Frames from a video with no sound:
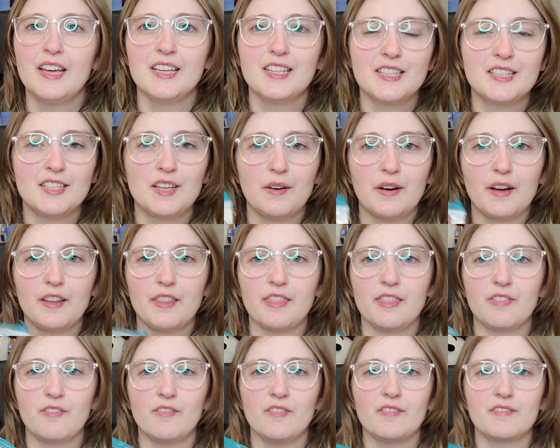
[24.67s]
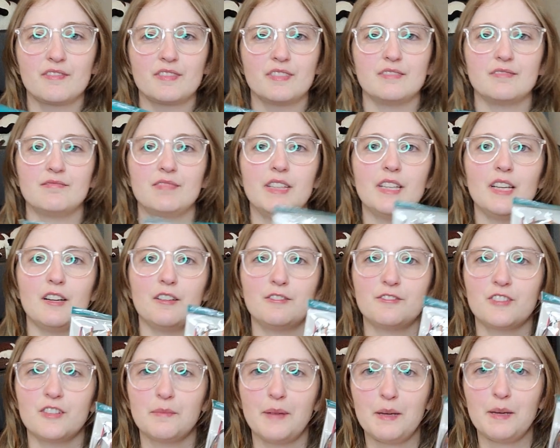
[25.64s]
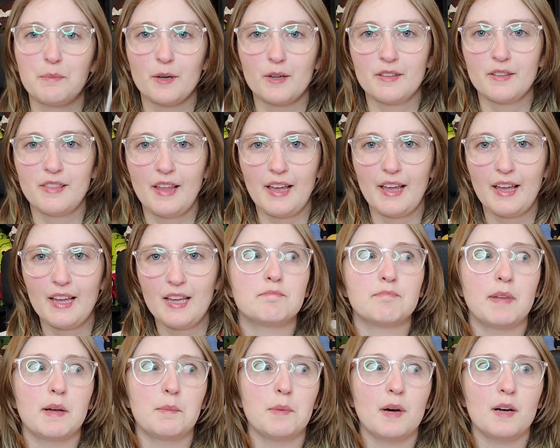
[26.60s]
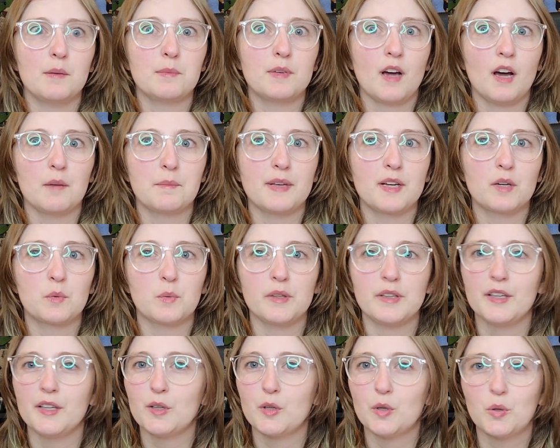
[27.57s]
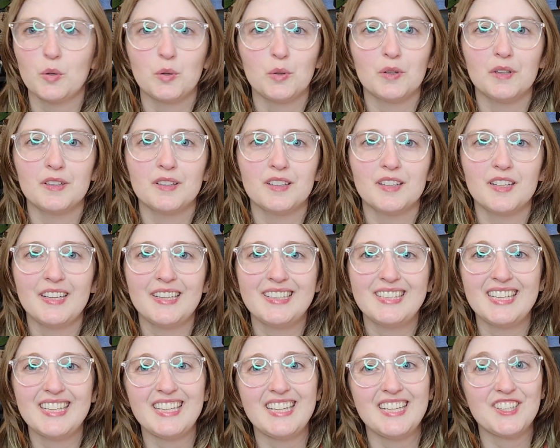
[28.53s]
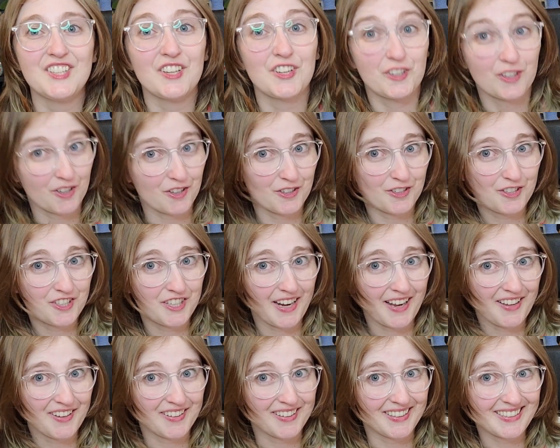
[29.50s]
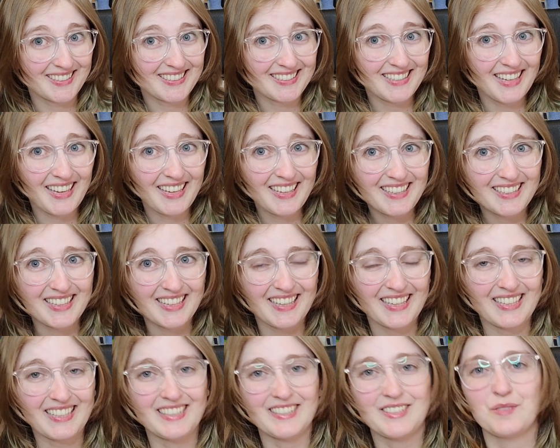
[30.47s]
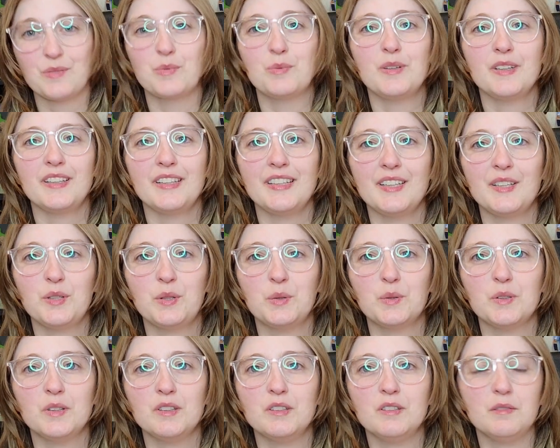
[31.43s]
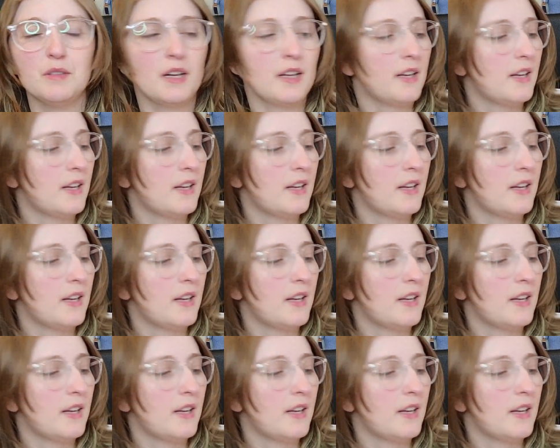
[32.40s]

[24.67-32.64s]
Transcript: So for my birthday, my mom got me a really cool Tunisian crochet hook set, and it's really cool.